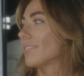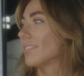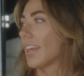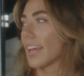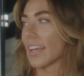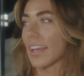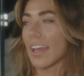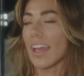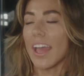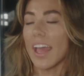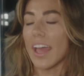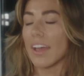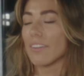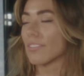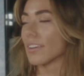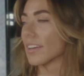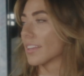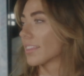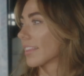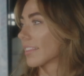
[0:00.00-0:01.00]
like
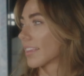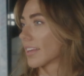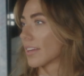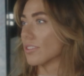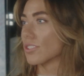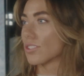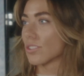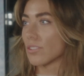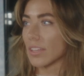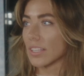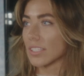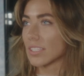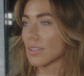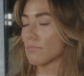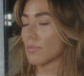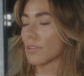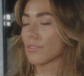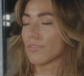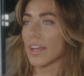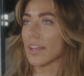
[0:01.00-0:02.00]
everything that I was doing,
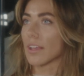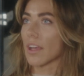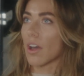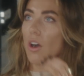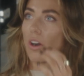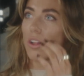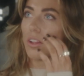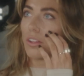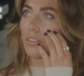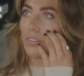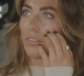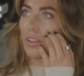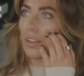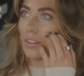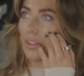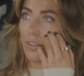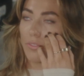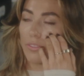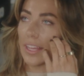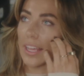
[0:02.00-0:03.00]
simplifying all
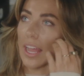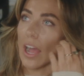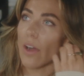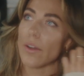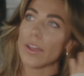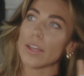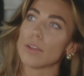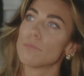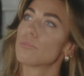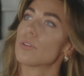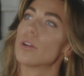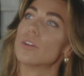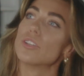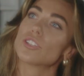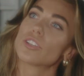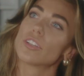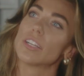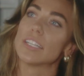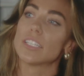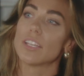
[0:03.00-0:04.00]
of like how I
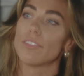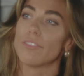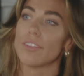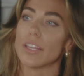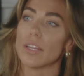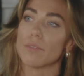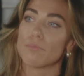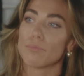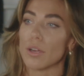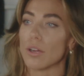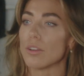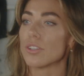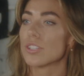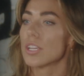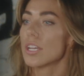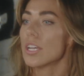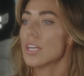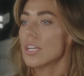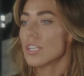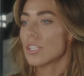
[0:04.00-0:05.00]
approach creativity, approach
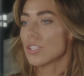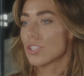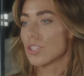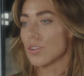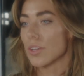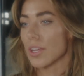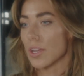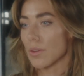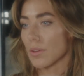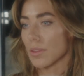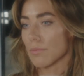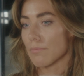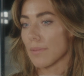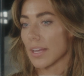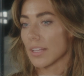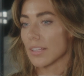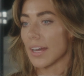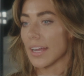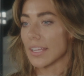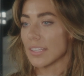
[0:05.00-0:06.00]
shooting with
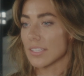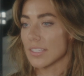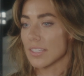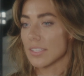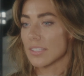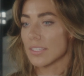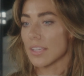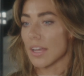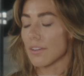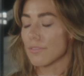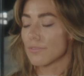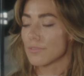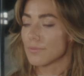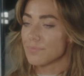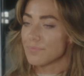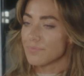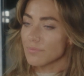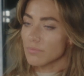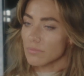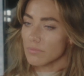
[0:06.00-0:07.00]
my clients and stuff.
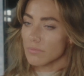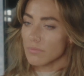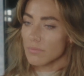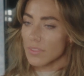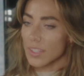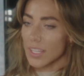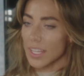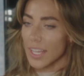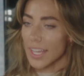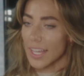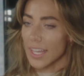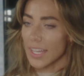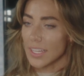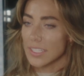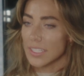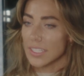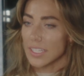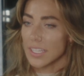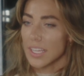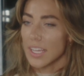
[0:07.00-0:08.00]

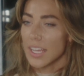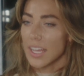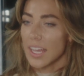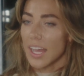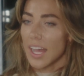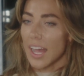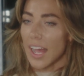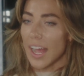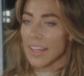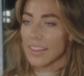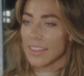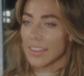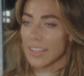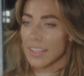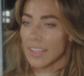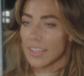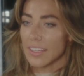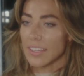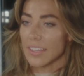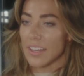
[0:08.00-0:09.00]
And I
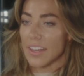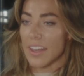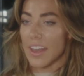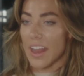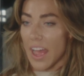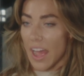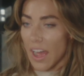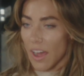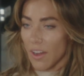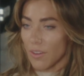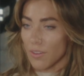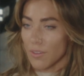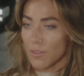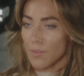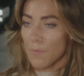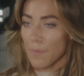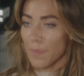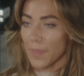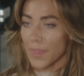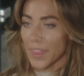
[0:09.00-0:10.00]
think
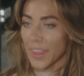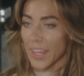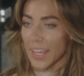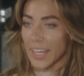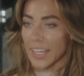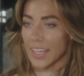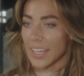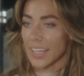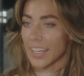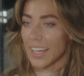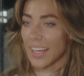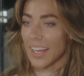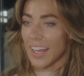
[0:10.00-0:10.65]
now, like,